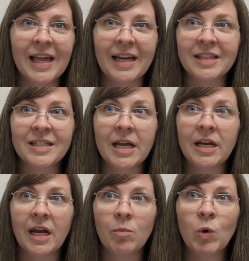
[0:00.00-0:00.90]
that
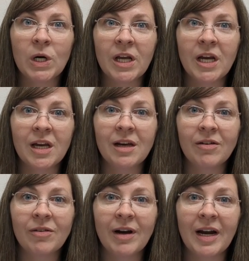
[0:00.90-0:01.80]
Sunday morning,
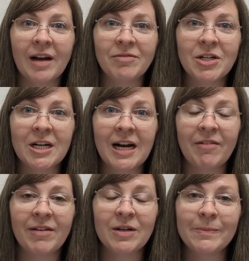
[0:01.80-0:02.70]
right after I
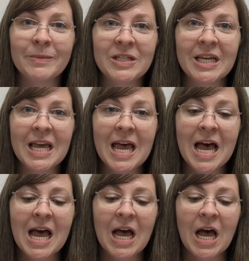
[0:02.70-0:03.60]
filmed,
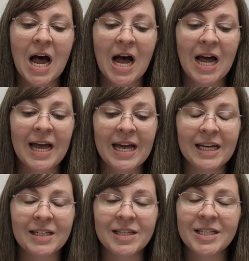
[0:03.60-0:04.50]

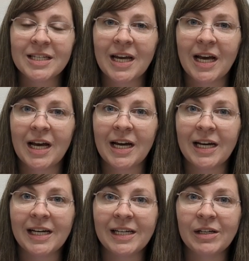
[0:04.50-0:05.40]
and
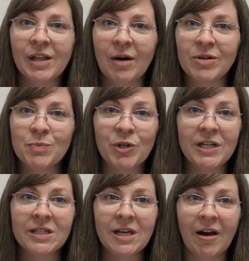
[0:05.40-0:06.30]
uh, that was
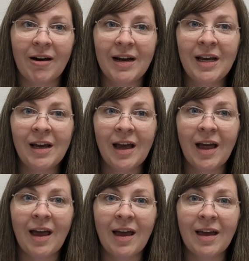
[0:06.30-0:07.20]
pretty scary
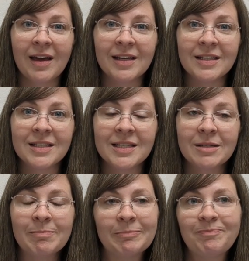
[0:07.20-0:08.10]
and
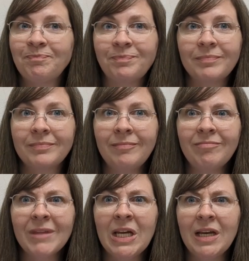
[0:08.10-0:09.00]

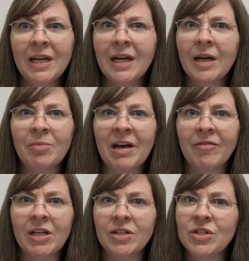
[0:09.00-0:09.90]
he ended up
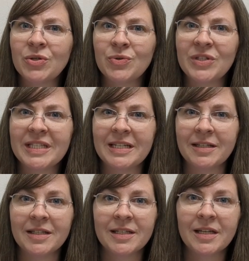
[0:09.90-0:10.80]
having two
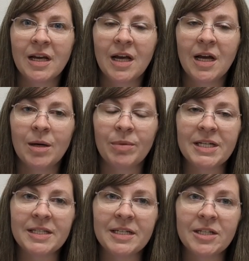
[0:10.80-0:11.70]
stints
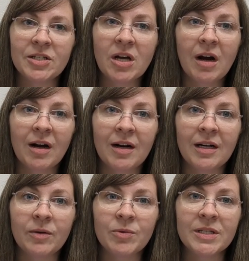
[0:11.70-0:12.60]
placed in his
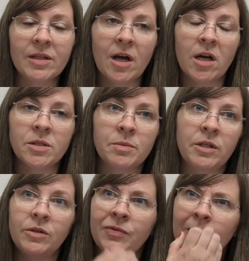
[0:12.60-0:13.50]
heart and was in the
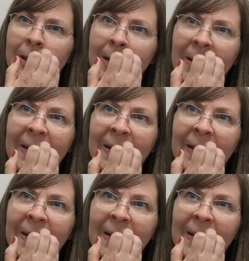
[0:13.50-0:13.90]
hospital for